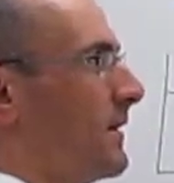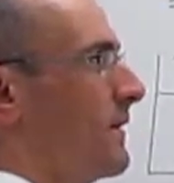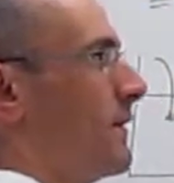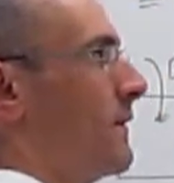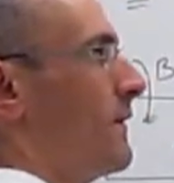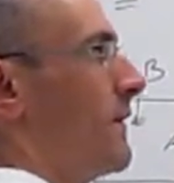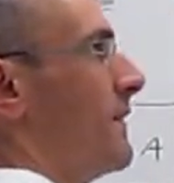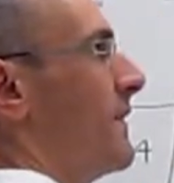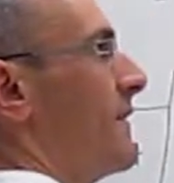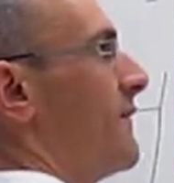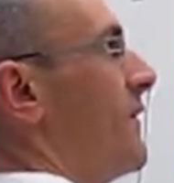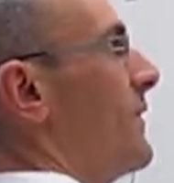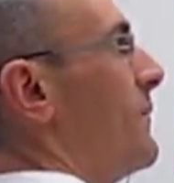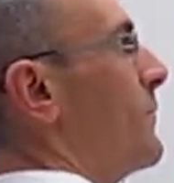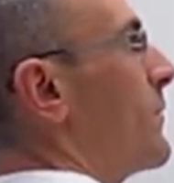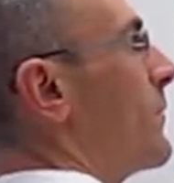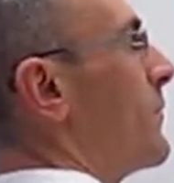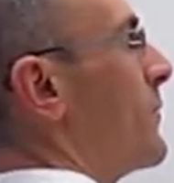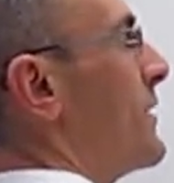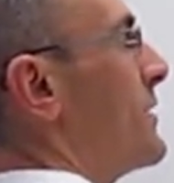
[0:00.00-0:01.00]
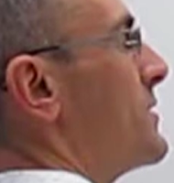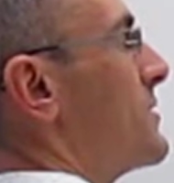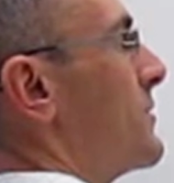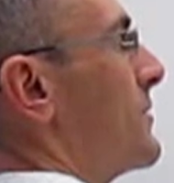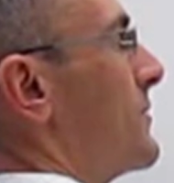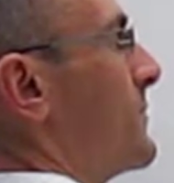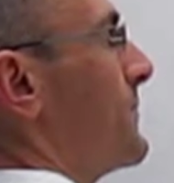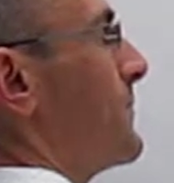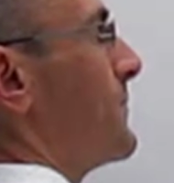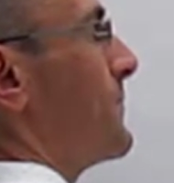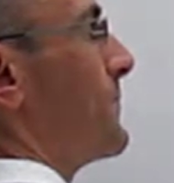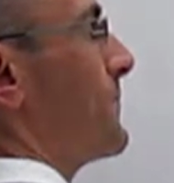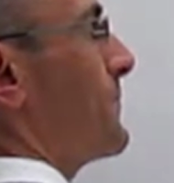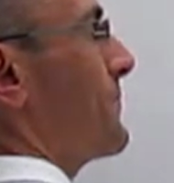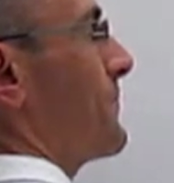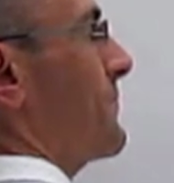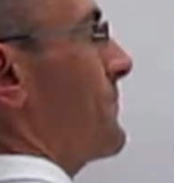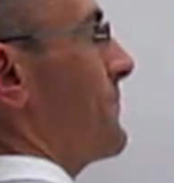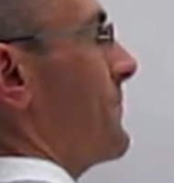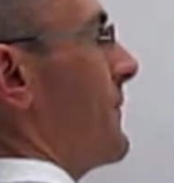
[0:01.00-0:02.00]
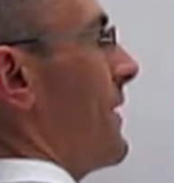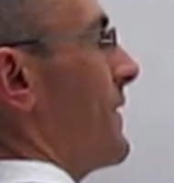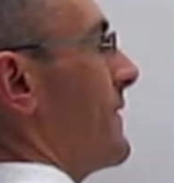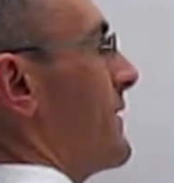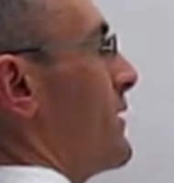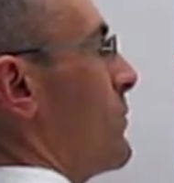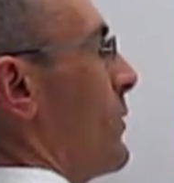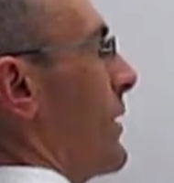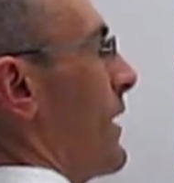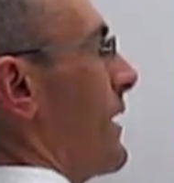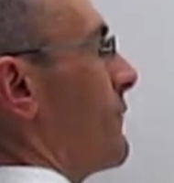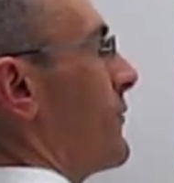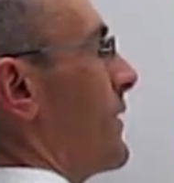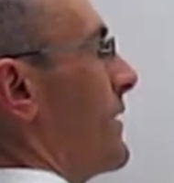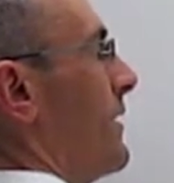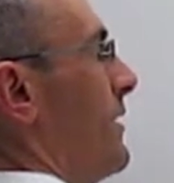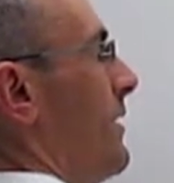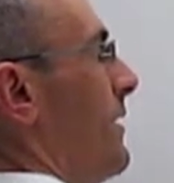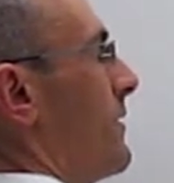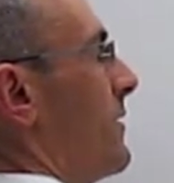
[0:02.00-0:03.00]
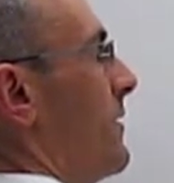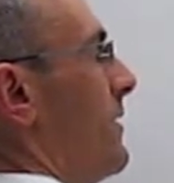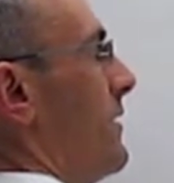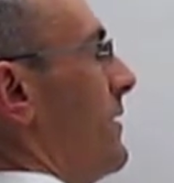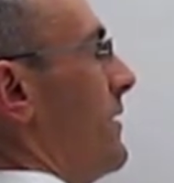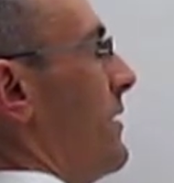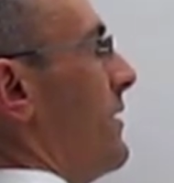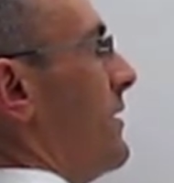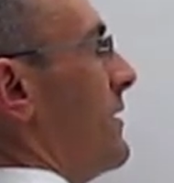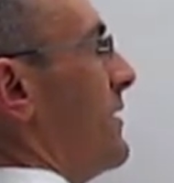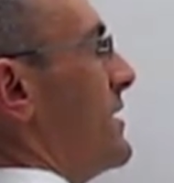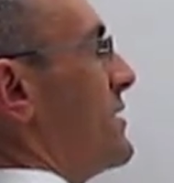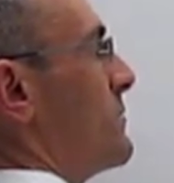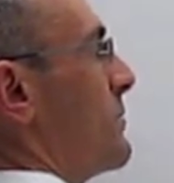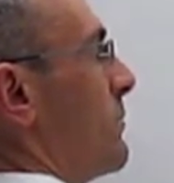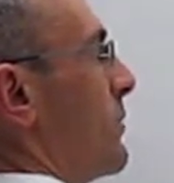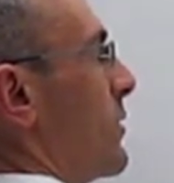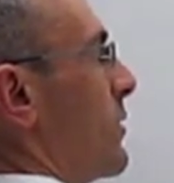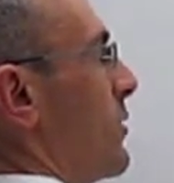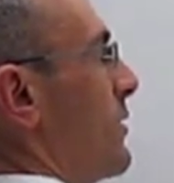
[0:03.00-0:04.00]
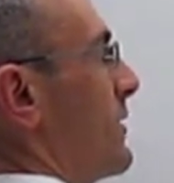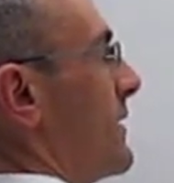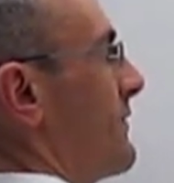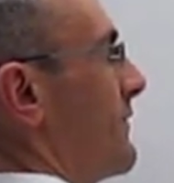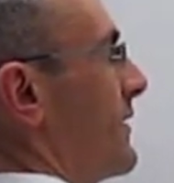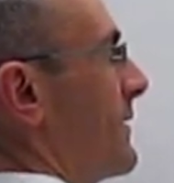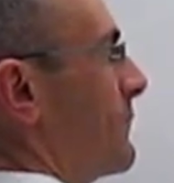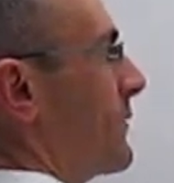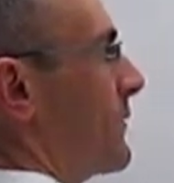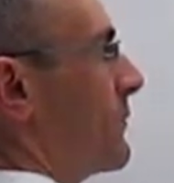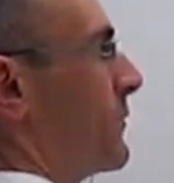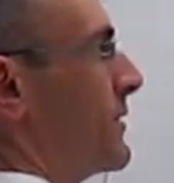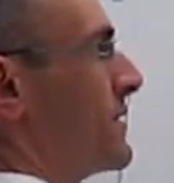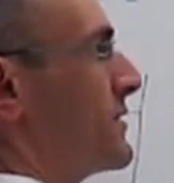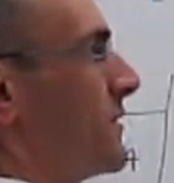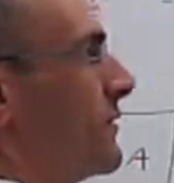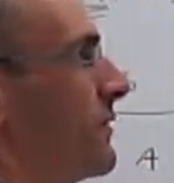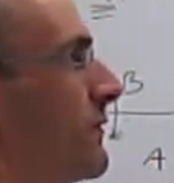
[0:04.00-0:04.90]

Then the vapor pressure that you have right here is what we call the vapor pressure